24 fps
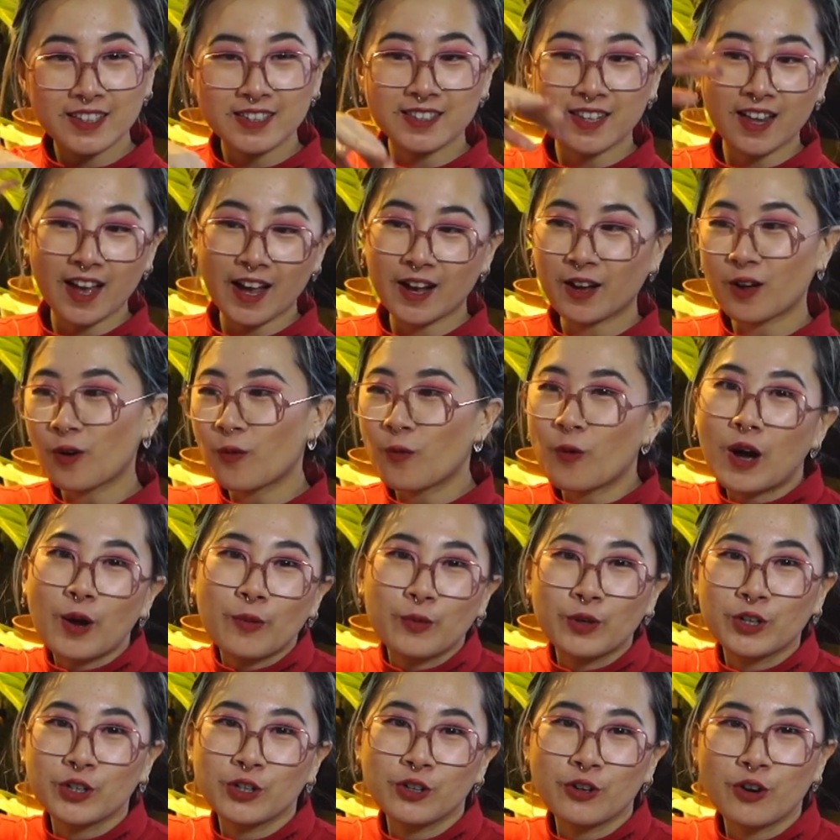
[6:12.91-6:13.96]
Like, why
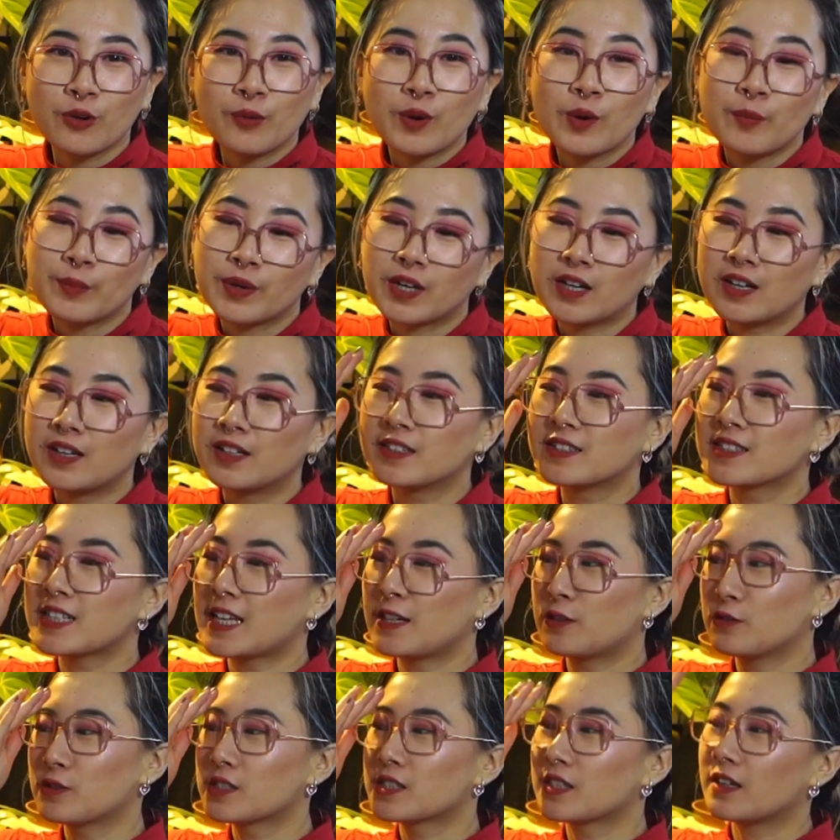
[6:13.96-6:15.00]
would you not want plants?
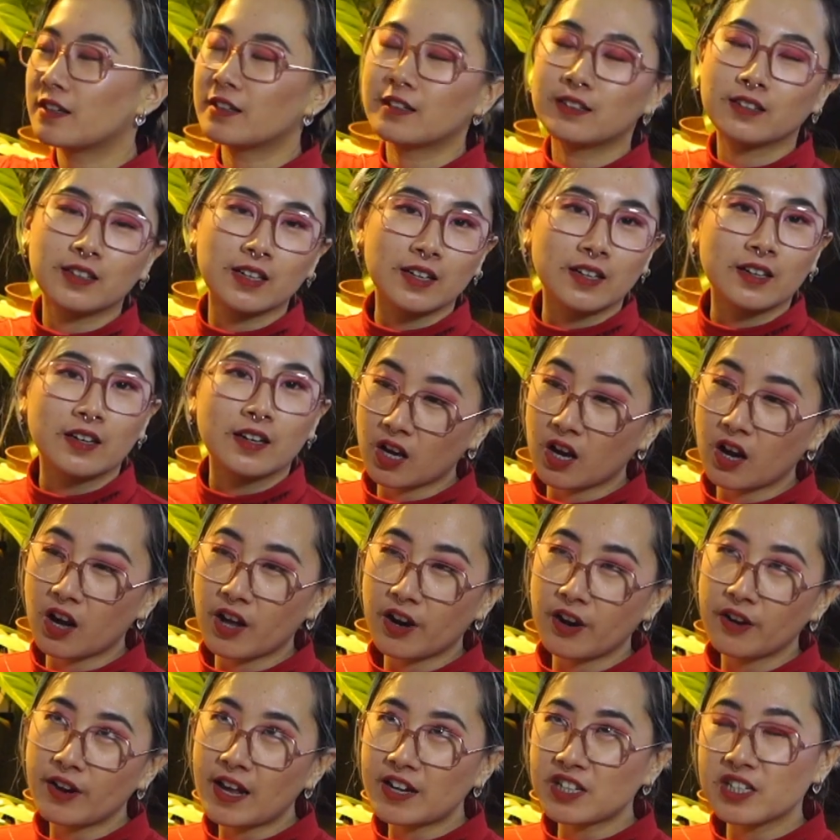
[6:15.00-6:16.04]
And also, I
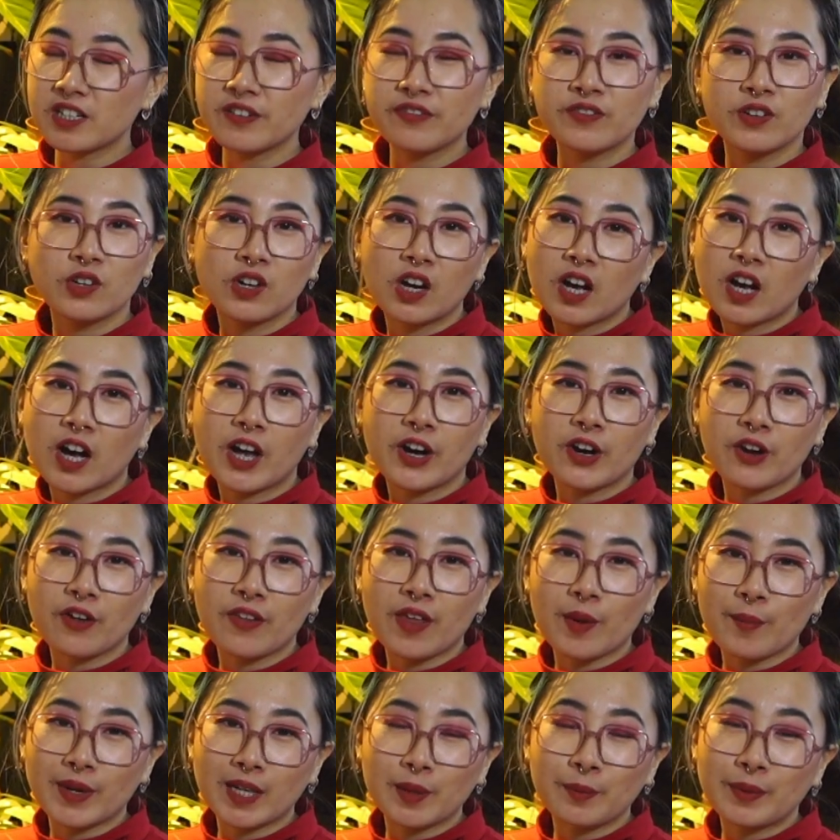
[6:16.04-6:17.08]
don't actually feel like I know
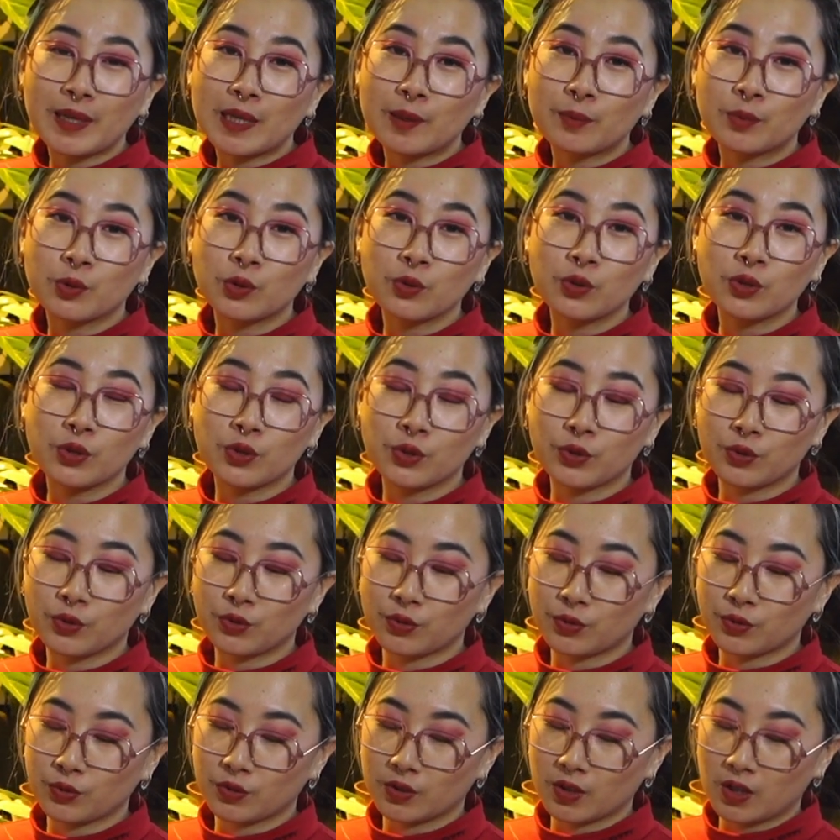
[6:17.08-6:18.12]
that many people
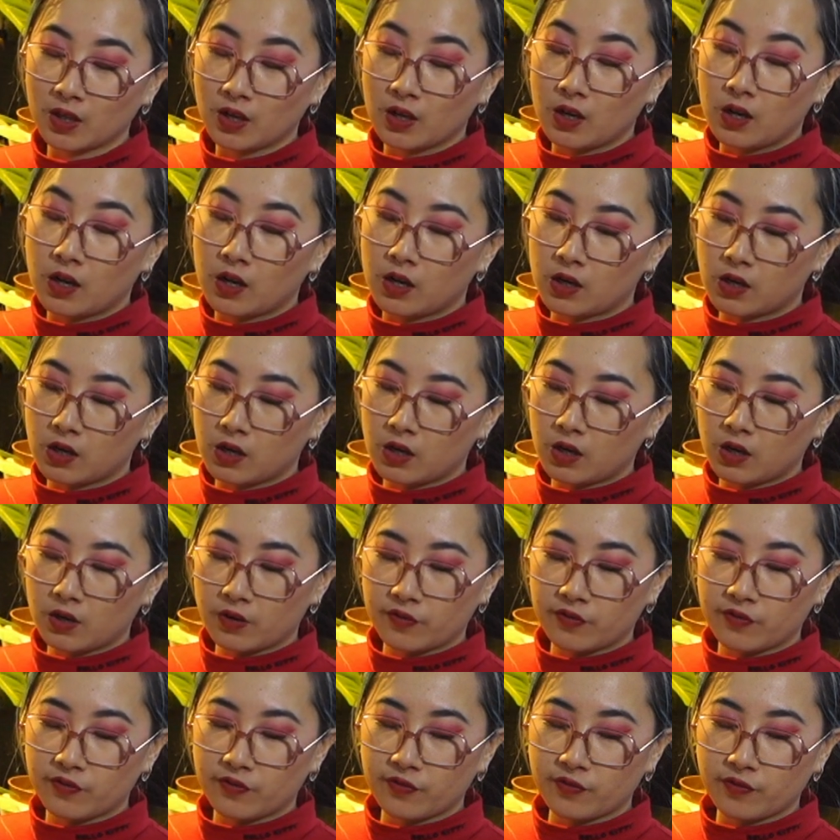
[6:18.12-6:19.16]
who
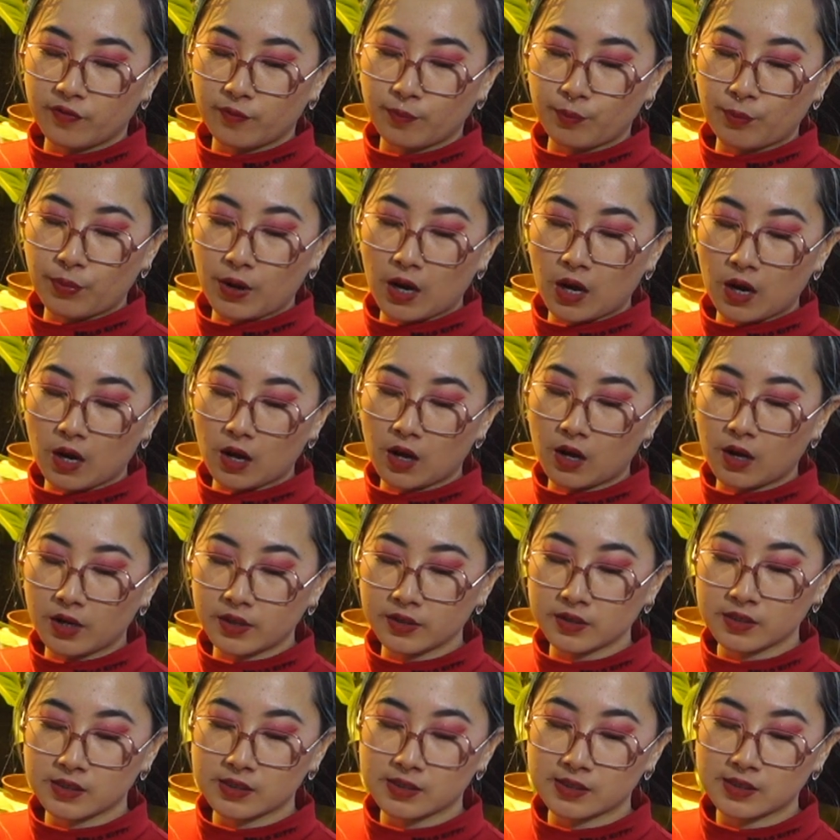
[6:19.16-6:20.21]
love
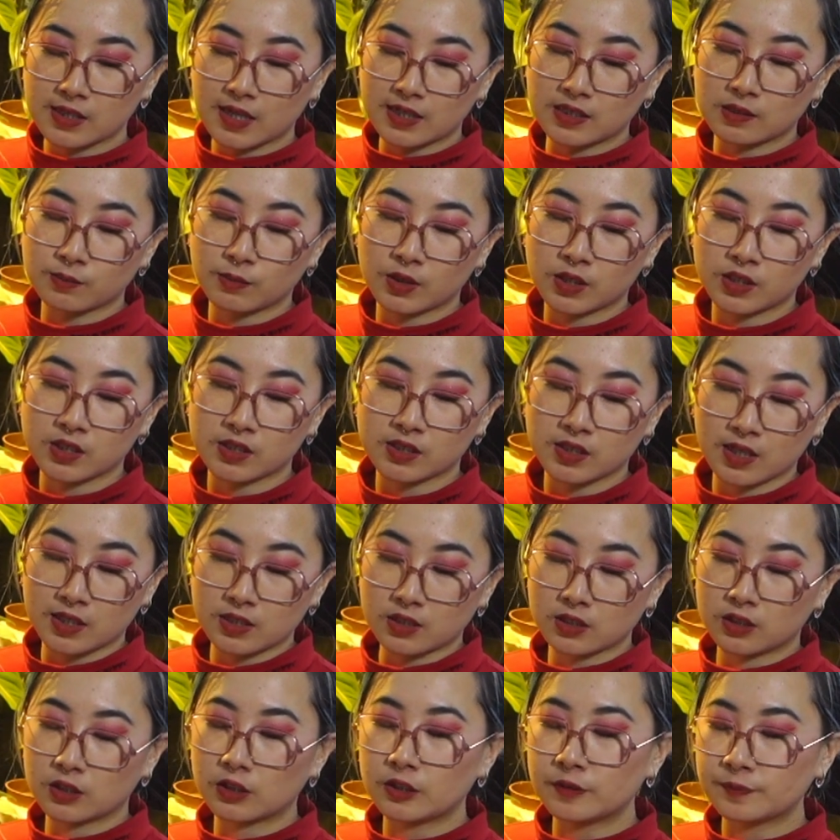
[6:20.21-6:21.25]
plants as much as I
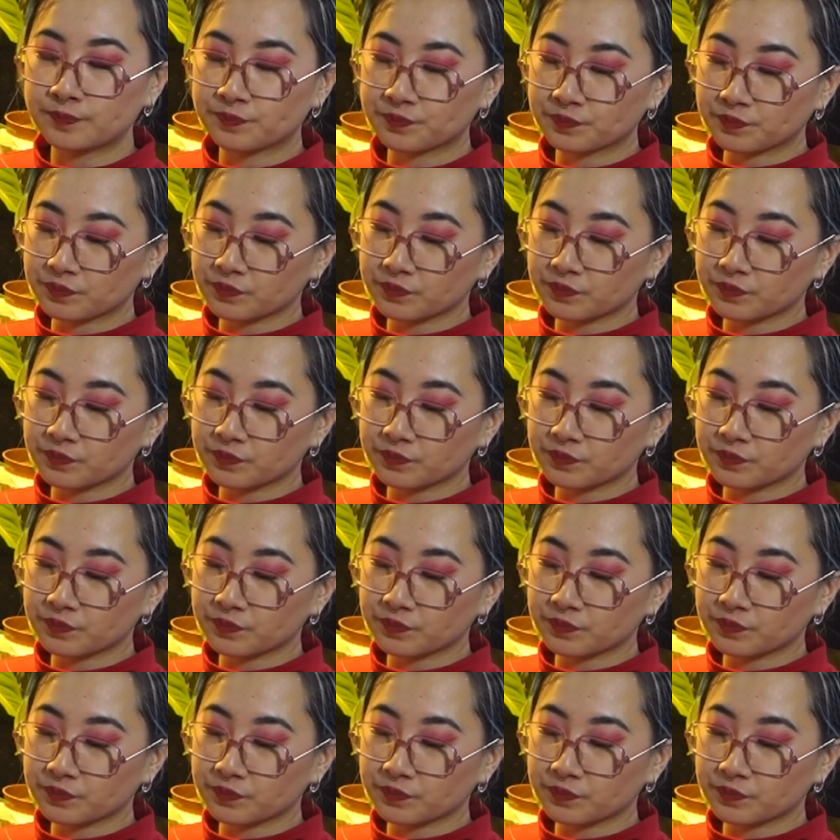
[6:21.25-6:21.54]
do.